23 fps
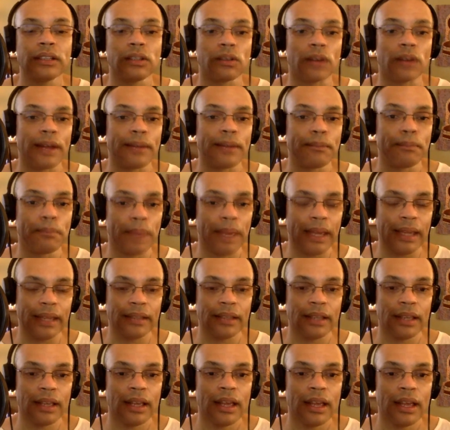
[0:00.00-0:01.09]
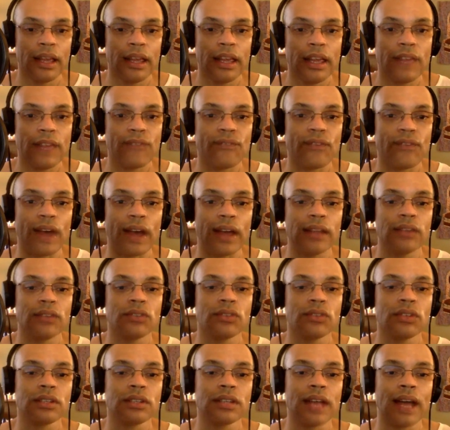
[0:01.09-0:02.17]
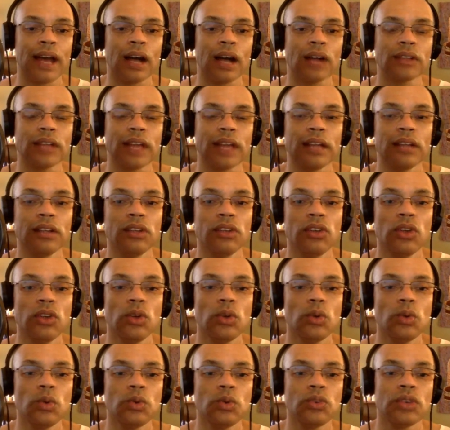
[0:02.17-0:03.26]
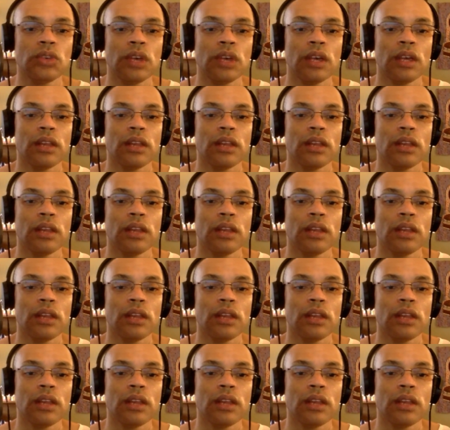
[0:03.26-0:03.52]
right mate, if I sit down and use